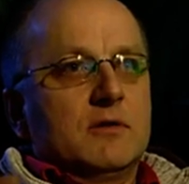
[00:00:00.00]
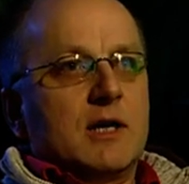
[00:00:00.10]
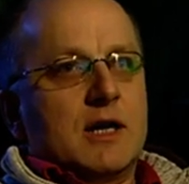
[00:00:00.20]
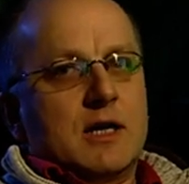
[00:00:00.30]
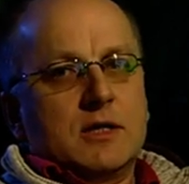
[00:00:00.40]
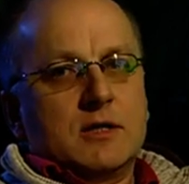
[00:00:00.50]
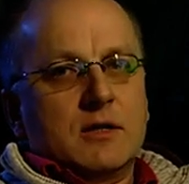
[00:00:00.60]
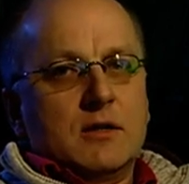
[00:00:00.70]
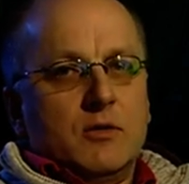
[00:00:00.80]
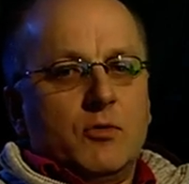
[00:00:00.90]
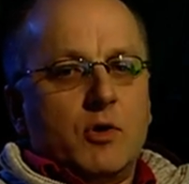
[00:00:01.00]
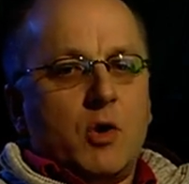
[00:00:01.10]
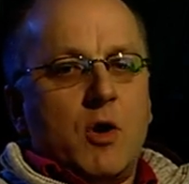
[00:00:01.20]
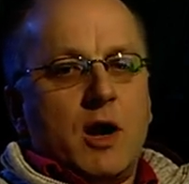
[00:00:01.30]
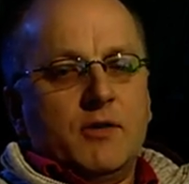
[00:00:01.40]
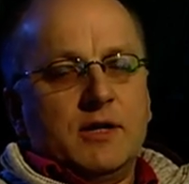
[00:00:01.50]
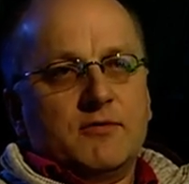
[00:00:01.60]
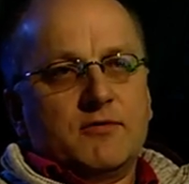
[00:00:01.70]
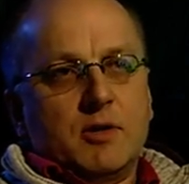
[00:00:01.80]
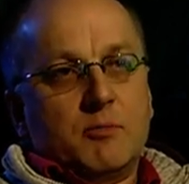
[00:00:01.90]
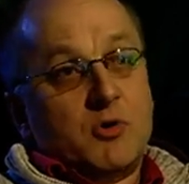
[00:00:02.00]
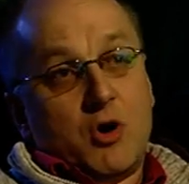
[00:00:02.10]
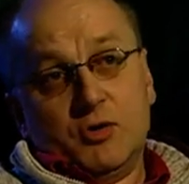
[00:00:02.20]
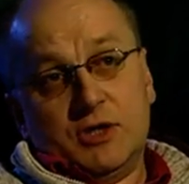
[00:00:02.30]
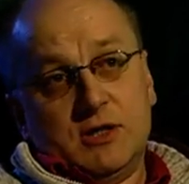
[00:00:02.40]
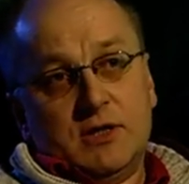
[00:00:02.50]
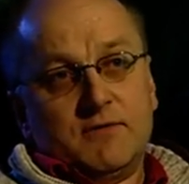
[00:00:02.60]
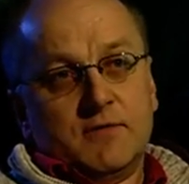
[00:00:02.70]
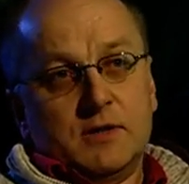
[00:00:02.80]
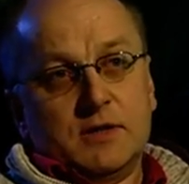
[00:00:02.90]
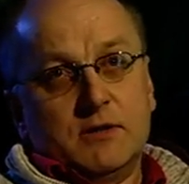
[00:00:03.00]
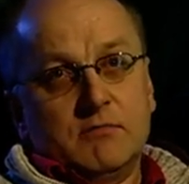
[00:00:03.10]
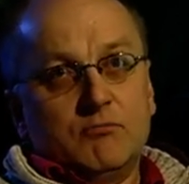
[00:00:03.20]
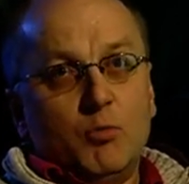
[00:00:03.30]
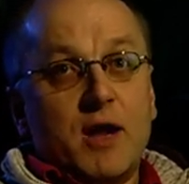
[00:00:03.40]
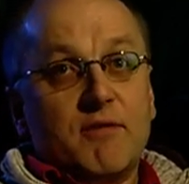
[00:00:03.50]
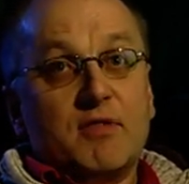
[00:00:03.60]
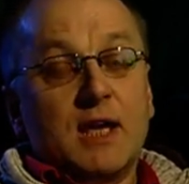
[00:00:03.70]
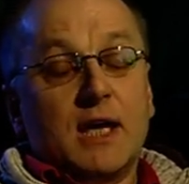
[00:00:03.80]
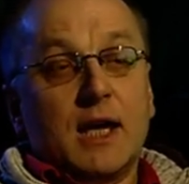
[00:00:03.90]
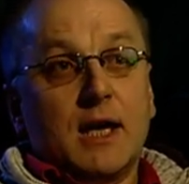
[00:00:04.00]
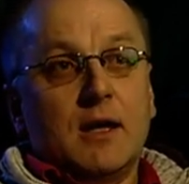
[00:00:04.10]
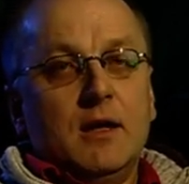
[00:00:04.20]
and require a different approach and a different way of thinking,